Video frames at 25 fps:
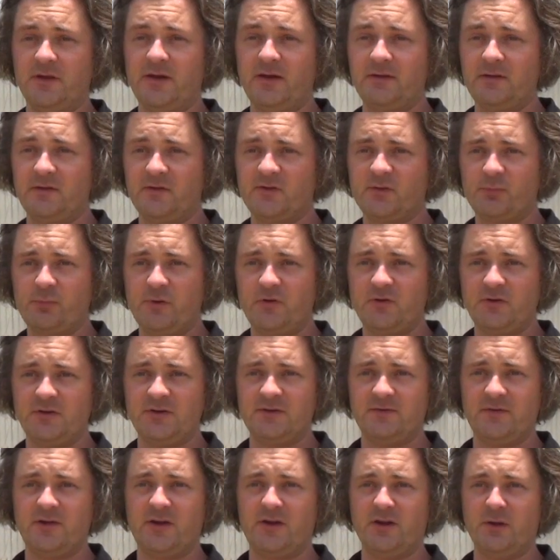related
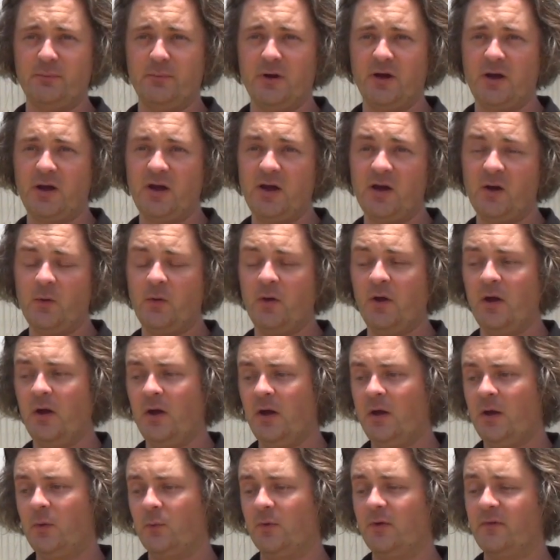species Munga.
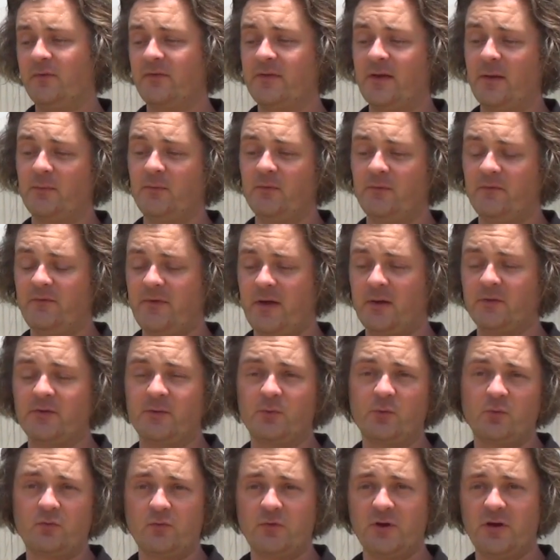We've found
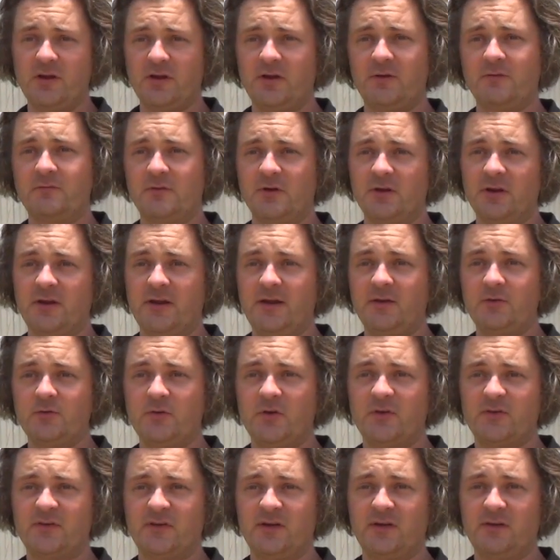some really
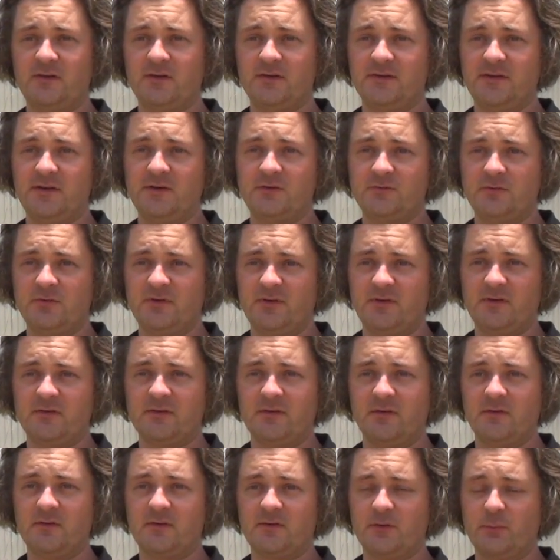interesting disease
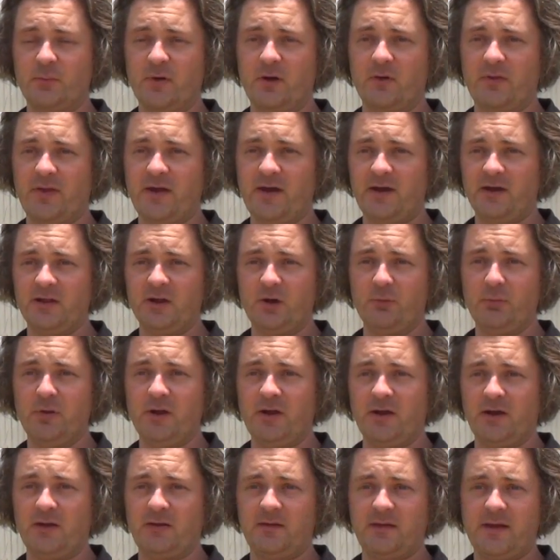resistance to both halo
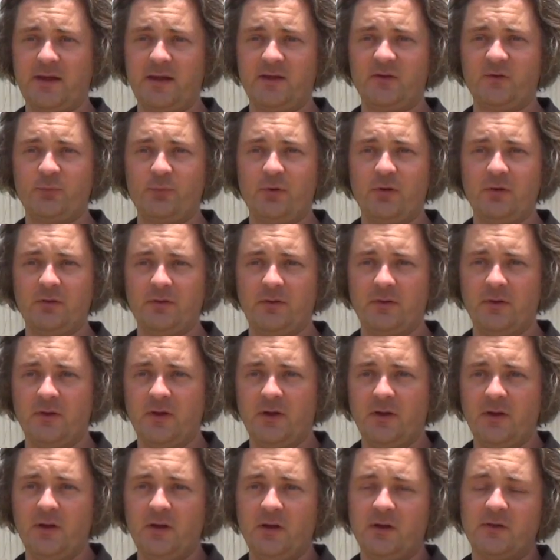blight and tan spot.
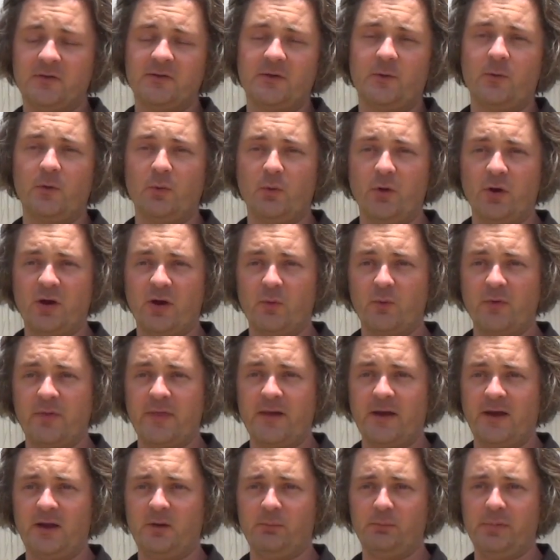So we're working with
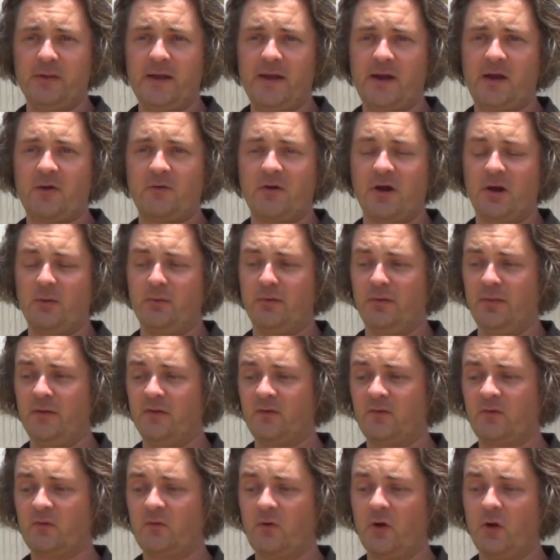that in black gram and
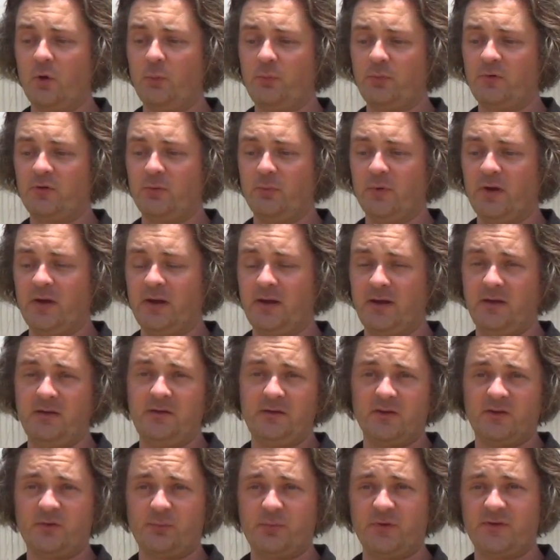the scope to make
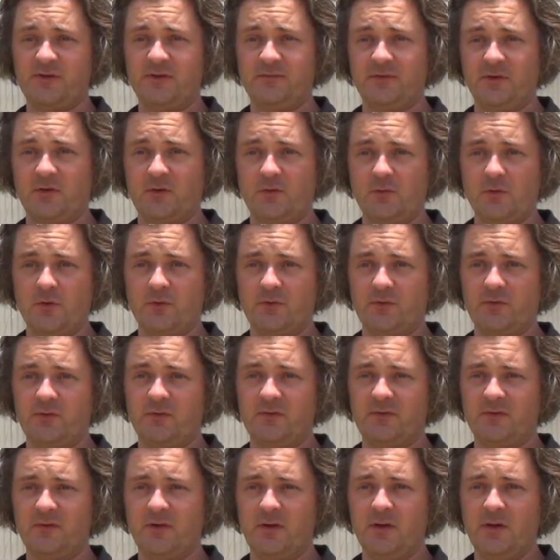interspecific
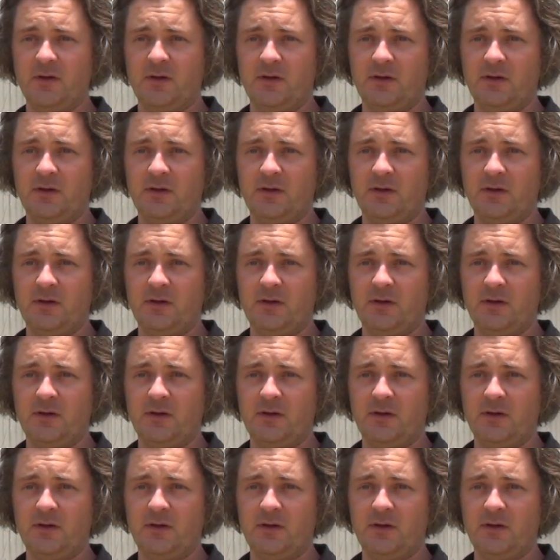crosses